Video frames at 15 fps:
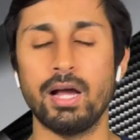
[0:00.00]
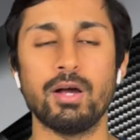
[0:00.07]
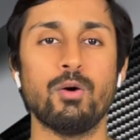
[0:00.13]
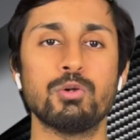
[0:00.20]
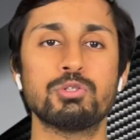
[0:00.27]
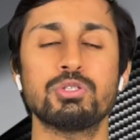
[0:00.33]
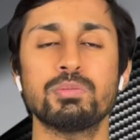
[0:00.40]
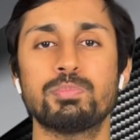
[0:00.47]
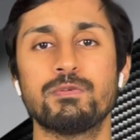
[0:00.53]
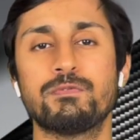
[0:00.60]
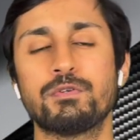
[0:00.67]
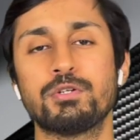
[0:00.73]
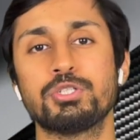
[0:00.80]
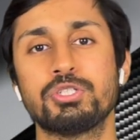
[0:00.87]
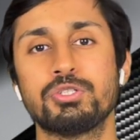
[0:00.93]
I also
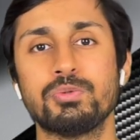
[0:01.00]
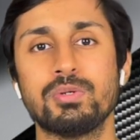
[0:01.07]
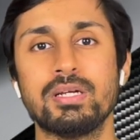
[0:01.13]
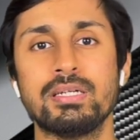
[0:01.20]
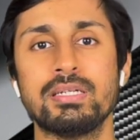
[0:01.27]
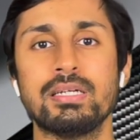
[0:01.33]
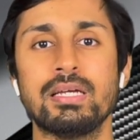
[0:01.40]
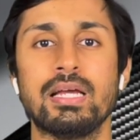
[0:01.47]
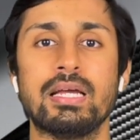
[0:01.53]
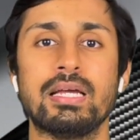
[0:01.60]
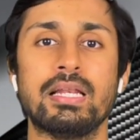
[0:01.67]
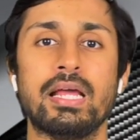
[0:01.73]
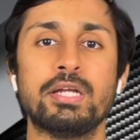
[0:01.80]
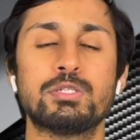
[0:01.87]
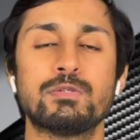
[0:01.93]
prefer shooting
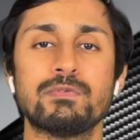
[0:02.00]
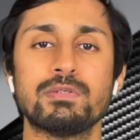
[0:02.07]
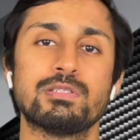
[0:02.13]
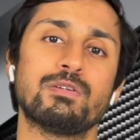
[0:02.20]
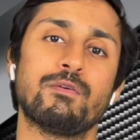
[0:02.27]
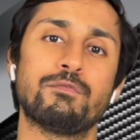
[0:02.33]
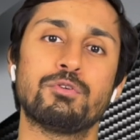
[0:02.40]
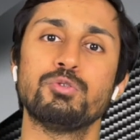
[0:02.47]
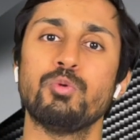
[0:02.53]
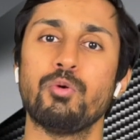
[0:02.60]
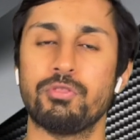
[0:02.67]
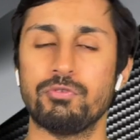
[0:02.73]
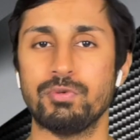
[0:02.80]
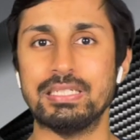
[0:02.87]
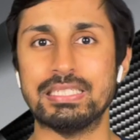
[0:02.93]
in intervals of 2
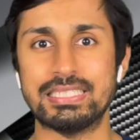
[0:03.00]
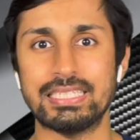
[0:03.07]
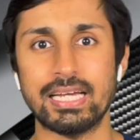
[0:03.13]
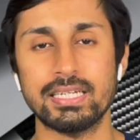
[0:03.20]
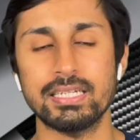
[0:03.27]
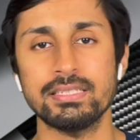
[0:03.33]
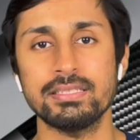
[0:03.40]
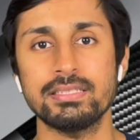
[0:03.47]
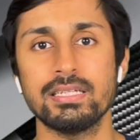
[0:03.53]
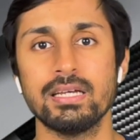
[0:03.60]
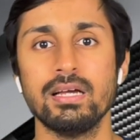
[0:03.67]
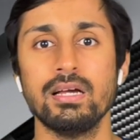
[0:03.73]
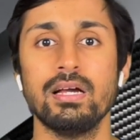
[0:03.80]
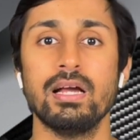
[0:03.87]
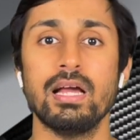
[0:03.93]
or 3 seconds,
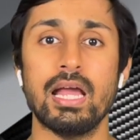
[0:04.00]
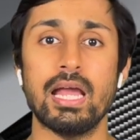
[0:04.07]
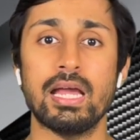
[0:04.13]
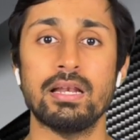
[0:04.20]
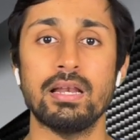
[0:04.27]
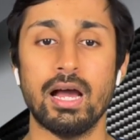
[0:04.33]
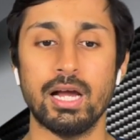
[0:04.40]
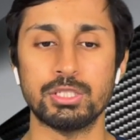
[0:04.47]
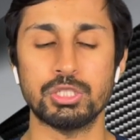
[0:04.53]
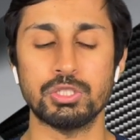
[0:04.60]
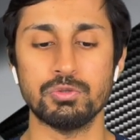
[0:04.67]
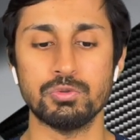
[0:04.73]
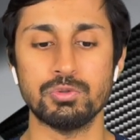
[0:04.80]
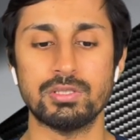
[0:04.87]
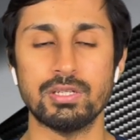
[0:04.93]
and I
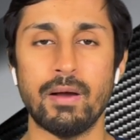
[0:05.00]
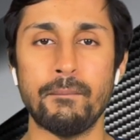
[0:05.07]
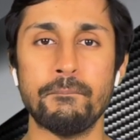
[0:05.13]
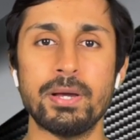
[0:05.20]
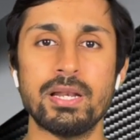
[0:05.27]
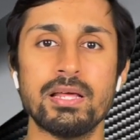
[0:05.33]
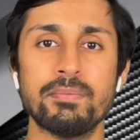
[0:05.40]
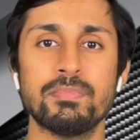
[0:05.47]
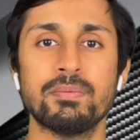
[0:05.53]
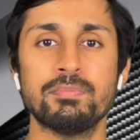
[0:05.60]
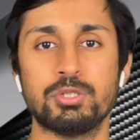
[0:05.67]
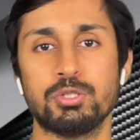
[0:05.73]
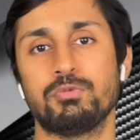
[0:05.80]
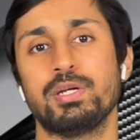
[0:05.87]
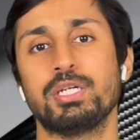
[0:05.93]
choose a
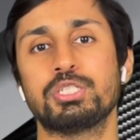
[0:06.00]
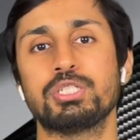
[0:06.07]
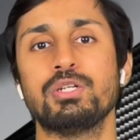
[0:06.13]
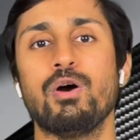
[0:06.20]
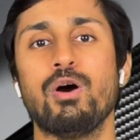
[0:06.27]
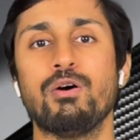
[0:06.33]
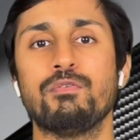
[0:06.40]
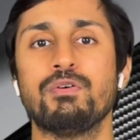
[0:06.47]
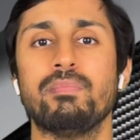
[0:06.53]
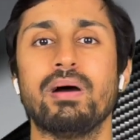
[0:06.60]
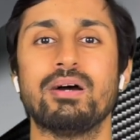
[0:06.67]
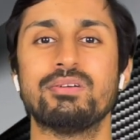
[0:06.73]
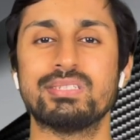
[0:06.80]
minimum duration of about